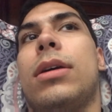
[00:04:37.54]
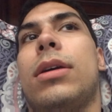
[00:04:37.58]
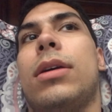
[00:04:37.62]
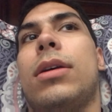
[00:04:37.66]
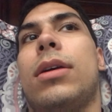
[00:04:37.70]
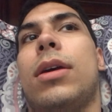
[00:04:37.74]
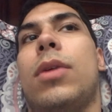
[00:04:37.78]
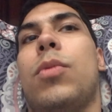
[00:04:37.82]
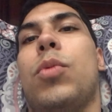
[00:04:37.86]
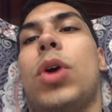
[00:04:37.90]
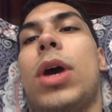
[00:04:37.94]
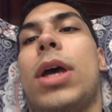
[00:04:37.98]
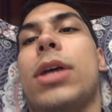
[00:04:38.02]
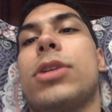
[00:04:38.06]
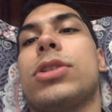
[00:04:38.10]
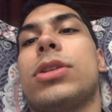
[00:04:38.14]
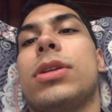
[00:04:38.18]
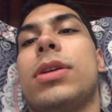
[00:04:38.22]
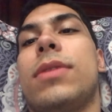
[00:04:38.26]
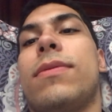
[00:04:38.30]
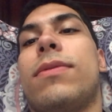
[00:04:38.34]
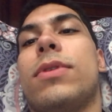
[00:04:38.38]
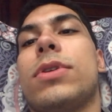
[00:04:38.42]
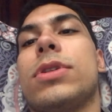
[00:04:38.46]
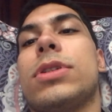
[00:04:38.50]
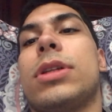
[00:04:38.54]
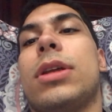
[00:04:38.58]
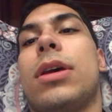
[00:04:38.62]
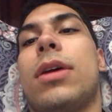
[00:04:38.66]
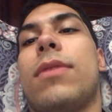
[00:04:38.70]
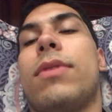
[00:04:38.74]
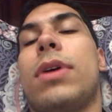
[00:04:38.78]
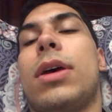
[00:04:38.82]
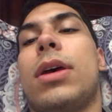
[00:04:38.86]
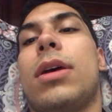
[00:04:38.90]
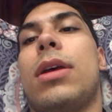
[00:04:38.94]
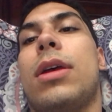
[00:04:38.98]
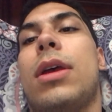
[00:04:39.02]
well, actually, first
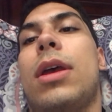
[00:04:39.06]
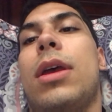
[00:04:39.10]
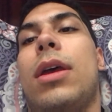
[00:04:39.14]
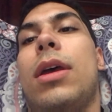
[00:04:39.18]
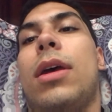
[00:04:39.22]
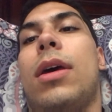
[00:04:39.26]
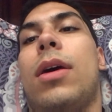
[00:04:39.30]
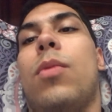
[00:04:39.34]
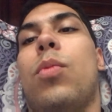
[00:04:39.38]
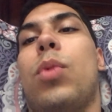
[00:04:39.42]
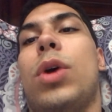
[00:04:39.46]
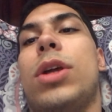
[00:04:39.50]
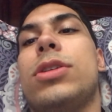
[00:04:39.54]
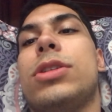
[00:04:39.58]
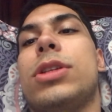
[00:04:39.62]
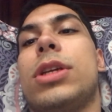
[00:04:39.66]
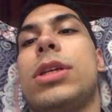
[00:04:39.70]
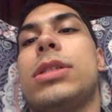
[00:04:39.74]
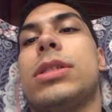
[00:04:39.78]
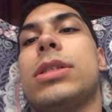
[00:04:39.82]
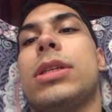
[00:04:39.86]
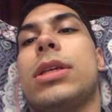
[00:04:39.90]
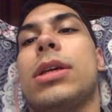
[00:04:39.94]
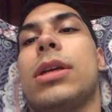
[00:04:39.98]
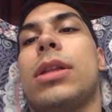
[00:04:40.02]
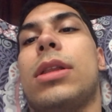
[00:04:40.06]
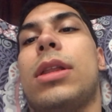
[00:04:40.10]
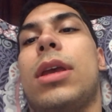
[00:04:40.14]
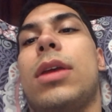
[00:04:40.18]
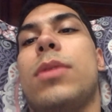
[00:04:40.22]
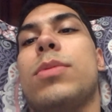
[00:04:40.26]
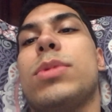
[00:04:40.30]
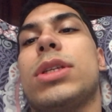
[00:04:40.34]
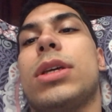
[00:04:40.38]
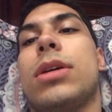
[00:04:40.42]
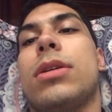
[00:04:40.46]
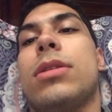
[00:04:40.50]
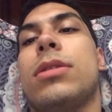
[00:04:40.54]
off, when Jason
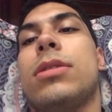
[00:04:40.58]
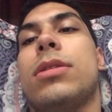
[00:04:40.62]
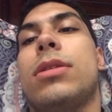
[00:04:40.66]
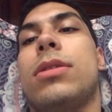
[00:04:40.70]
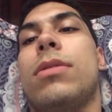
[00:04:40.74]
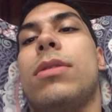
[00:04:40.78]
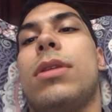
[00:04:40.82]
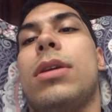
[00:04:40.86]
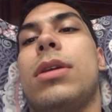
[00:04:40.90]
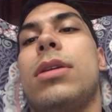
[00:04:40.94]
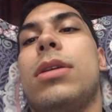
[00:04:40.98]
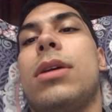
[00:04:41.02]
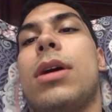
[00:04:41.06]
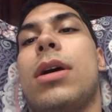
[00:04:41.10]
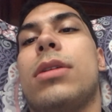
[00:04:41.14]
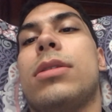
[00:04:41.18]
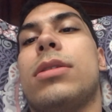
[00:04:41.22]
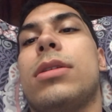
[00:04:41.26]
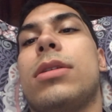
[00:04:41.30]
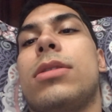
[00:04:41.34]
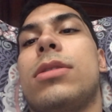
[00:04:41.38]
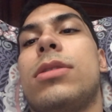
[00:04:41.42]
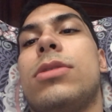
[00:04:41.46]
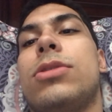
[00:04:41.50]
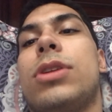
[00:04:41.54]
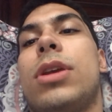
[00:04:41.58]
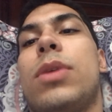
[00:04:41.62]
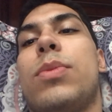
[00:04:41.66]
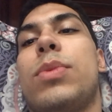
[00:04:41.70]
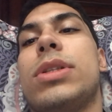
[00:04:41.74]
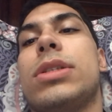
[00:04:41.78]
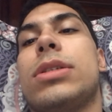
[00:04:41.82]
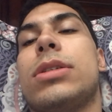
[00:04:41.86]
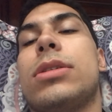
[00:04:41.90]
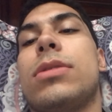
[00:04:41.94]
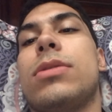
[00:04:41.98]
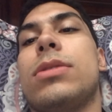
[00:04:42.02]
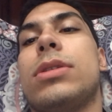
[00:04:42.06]
climbs onto the yacht that Jim
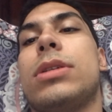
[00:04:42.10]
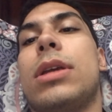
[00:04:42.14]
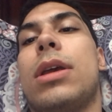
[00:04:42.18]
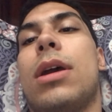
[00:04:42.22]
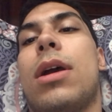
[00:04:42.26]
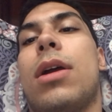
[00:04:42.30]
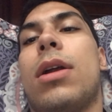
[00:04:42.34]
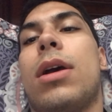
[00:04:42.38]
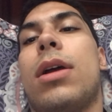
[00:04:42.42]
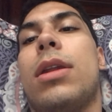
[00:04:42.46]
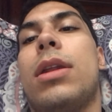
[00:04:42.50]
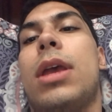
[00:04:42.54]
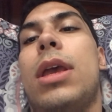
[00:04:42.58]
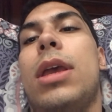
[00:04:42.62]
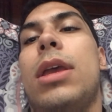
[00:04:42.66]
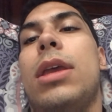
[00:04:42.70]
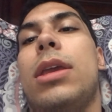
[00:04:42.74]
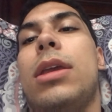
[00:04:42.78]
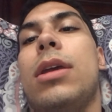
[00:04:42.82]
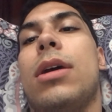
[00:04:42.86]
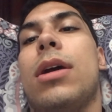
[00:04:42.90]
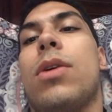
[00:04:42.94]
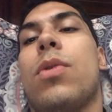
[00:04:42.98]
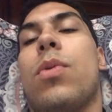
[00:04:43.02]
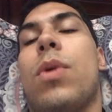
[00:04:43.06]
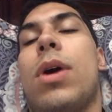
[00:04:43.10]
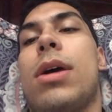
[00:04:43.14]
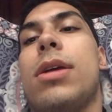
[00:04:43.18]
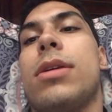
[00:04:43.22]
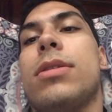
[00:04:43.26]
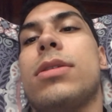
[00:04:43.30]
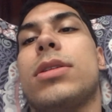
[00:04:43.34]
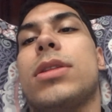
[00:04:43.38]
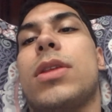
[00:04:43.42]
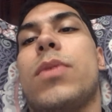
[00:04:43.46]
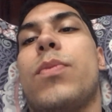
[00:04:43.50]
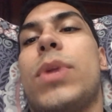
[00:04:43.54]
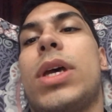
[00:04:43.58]
and Susie are on, he
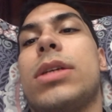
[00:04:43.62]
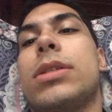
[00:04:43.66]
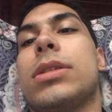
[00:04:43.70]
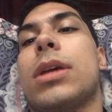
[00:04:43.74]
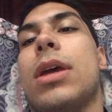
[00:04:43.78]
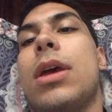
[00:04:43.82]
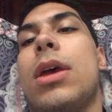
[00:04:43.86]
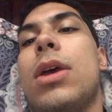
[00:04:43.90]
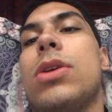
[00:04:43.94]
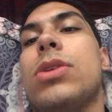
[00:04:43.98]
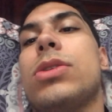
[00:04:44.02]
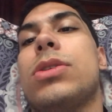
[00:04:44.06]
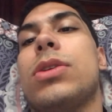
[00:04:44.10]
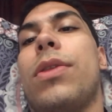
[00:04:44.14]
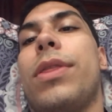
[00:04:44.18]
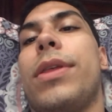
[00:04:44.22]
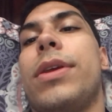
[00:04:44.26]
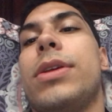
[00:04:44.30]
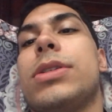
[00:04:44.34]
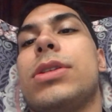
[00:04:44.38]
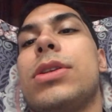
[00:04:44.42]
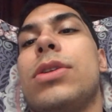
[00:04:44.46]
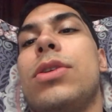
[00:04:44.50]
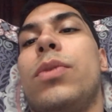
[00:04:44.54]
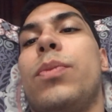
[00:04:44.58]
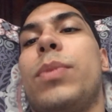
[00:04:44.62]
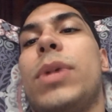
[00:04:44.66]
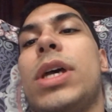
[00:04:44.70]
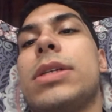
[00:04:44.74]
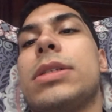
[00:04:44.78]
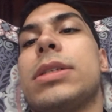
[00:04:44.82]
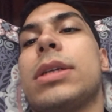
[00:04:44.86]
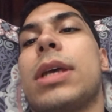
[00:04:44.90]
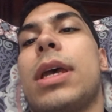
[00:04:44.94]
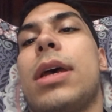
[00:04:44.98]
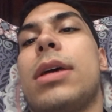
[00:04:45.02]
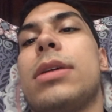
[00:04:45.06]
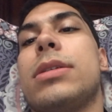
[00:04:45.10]
acquires the mask. So this new
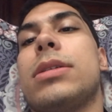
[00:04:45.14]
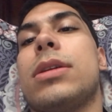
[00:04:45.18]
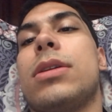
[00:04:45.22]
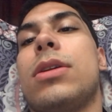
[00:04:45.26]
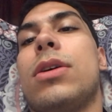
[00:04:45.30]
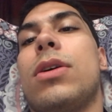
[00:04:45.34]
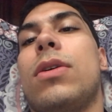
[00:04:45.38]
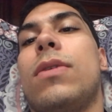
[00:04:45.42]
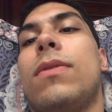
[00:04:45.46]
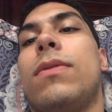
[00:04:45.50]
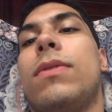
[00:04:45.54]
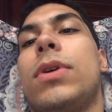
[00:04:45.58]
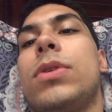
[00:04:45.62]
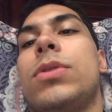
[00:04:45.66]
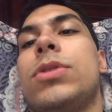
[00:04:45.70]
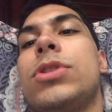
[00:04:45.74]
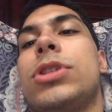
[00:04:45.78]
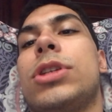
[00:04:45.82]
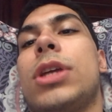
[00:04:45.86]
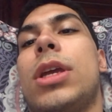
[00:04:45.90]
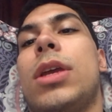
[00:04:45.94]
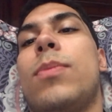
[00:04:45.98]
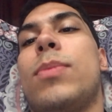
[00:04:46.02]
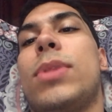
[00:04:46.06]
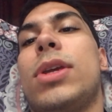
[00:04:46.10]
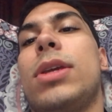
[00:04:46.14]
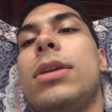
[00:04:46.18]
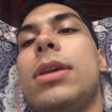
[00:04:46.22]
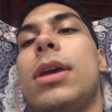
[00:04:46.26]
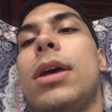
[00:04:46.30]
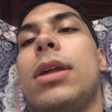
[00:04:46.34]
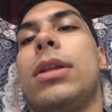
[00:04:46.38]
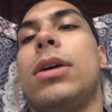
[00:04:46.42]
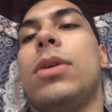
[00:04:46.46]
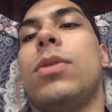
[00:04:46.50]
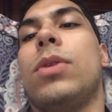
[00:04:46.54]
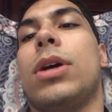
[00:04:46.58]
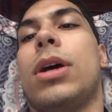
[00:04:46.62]
mask has an ovoid shape,
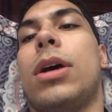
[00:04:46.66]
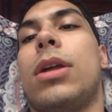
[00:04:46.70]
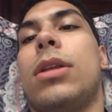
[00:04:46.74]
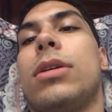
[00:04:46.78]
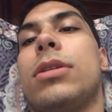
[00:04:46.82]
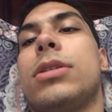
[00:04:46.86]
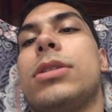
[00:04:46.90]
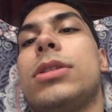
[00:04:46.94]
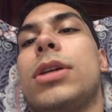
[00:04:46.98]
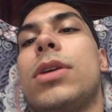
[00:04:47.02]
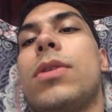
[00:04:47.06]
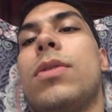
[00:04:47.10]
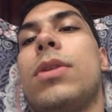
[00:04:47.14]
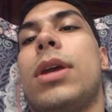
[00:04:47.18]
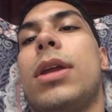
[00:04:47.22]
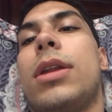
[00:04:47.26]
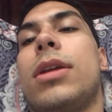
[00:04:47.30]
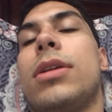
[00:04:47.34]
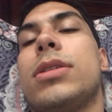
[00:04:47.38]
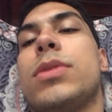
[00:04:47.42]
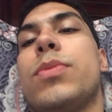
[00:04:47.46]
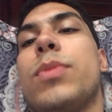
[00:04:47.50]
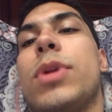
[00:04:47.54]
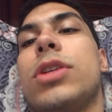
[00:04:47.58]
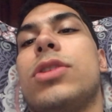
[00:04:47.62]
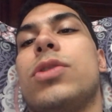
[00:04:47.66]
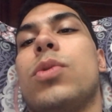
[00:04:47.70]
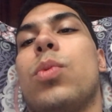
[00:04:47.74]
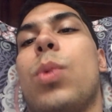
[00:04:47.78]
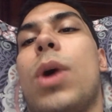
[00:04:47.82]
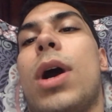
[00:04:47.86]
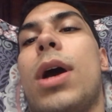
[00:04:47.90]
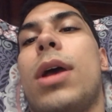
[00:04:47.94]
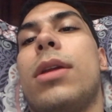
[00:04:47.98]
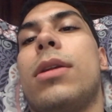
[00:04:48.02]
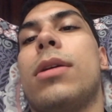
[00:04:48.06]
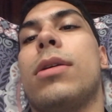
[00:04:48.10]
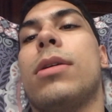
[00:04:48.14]
yellow color tone, and is much
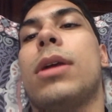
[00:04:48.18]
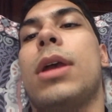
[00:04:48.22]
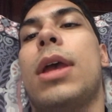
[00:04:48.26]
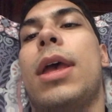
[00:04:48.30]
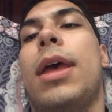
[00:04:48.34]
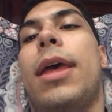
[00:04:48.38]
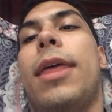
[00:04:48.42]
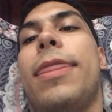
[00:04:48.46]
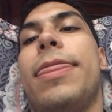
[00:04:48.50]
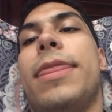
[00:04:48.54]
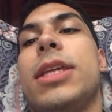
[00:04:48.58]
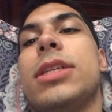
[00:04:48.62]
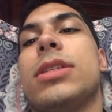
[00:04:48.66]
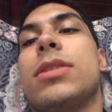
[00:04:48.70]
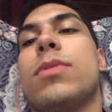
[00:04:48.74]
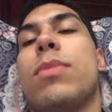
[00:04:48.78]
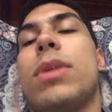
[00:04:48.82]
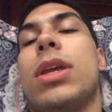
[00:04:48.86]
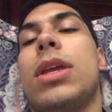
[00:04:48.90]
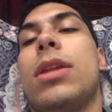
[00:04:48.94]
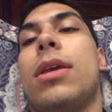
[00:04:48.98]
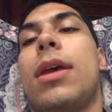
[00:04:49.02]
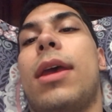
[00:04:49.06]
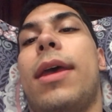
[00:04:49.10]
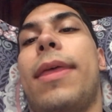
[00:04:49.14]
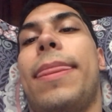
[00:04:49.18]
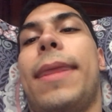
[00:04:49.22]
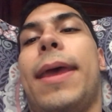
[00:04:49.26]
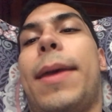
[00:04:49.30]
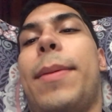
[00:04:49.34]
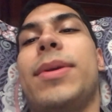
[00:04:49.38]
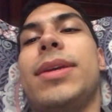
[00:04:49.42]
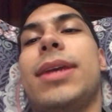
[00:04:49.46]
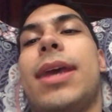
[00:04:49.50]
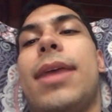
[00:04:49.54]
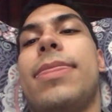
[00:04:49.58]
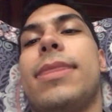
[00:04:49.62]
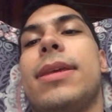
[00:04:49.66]
wider. And
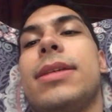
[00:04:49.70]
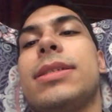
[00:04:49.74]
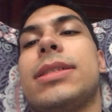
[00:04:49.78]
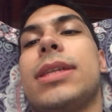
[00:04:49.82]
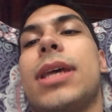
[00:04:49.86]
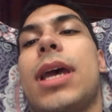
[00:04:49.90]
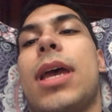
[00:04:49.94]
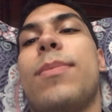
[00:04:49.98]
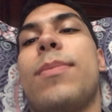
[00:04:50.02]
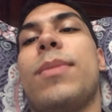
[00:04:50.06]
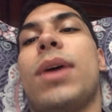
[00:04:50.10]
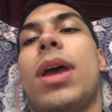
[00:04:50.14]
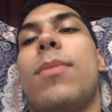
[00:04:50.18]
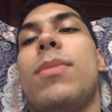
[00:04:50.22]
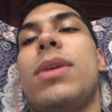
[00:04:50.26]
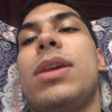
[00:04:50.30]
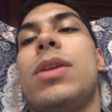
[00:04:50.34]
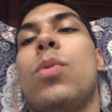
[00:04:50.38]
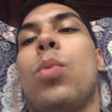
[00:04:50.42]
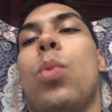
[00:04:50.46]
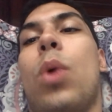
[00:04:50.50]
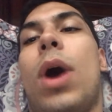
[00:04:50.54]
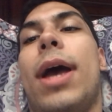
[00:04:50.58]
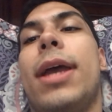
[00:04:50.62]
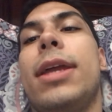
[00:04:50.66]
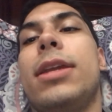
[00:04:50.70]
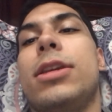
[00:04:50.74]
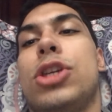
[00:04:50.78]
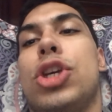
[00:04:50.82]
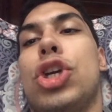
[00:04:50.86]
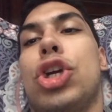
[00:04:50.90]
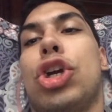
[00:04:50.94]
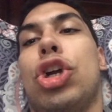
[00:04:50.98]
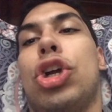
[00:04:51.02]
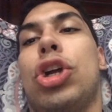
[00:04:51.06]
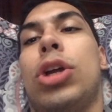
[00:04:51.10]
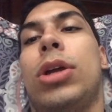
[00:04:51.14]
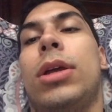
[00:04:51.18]
this time I mean
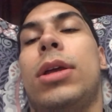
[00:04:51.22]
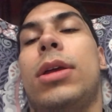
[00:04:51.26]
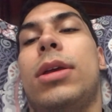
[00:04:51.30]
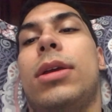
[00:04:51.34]
wider.